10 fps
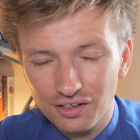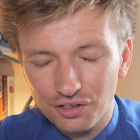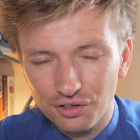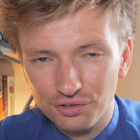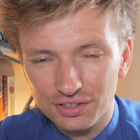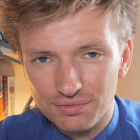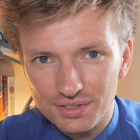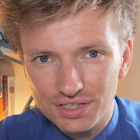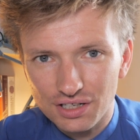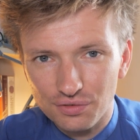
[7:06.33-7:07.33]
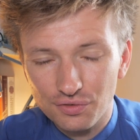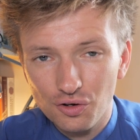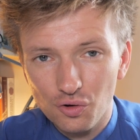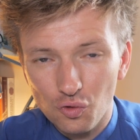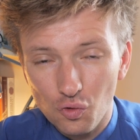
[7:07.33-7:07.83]
God Himself
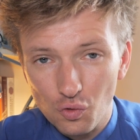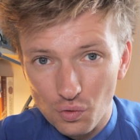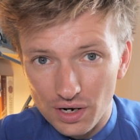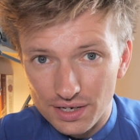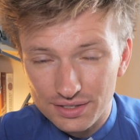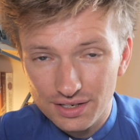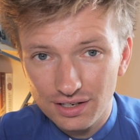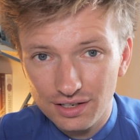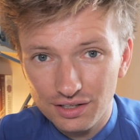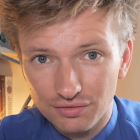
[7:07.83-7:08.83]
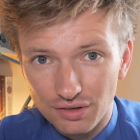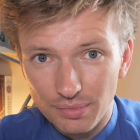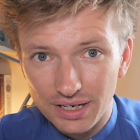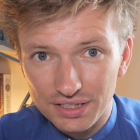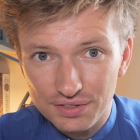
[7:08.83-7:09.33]
always
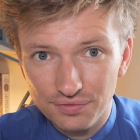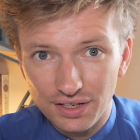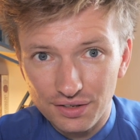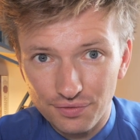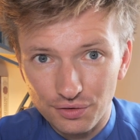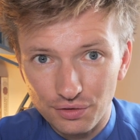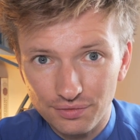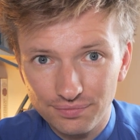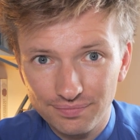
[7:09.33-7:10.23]
remains faithful.